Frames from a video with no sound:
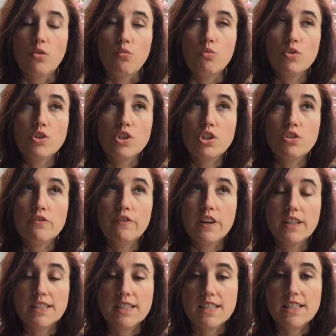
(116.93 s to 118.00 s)
What do you
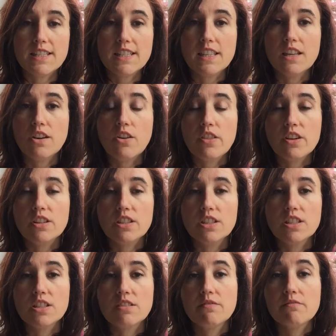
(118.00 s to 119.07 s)
find easy that
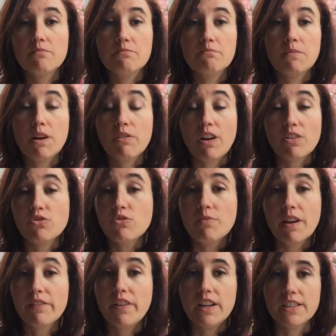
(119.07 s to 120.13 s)
others around you
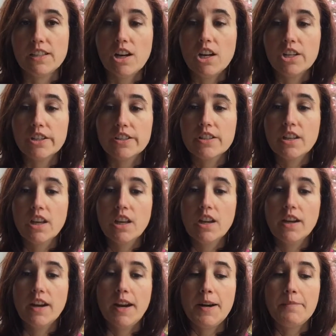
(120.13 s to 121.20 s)
might find hard?
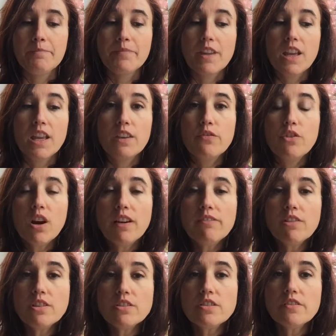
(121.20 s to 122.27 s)
If you have
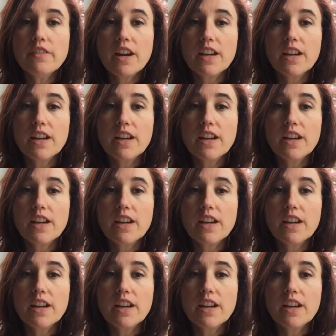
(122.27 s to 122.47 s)
lots of